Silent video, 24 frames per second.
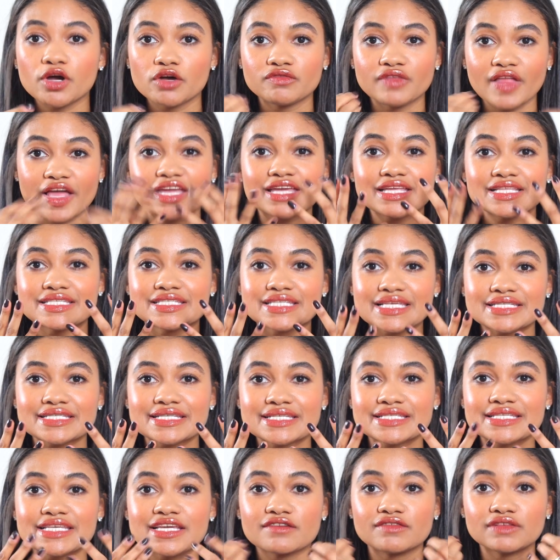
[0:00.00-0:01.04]
of like
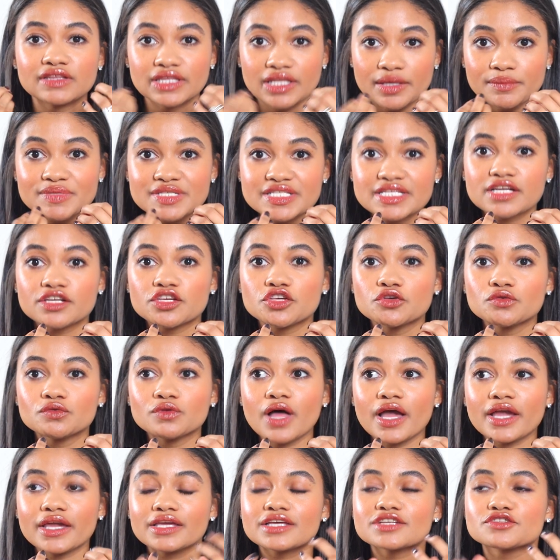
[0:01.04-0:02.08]
consistency of lipstick you
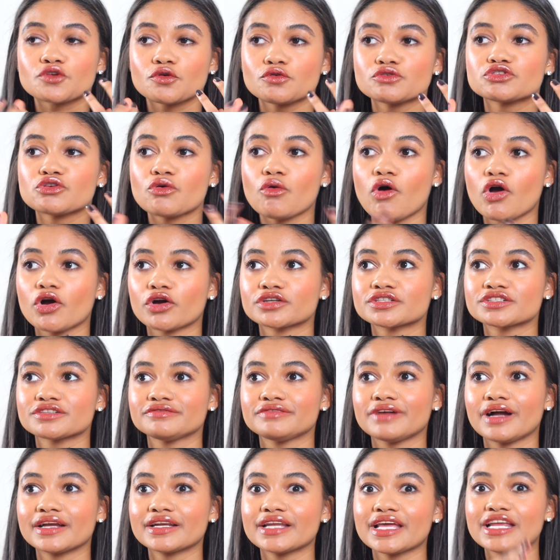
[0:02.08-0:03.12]
like is also hard to
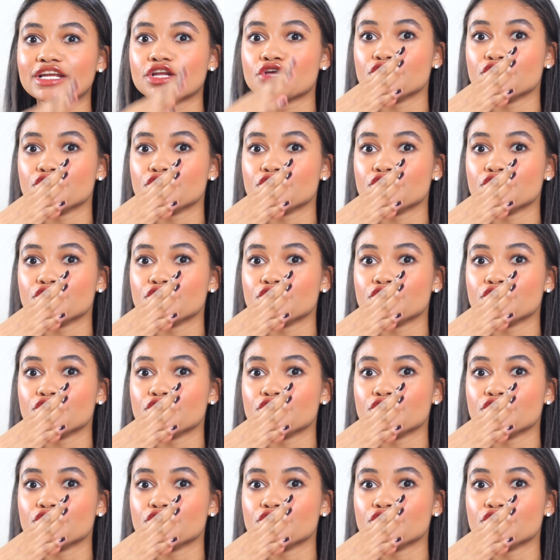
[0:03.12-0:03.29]
find in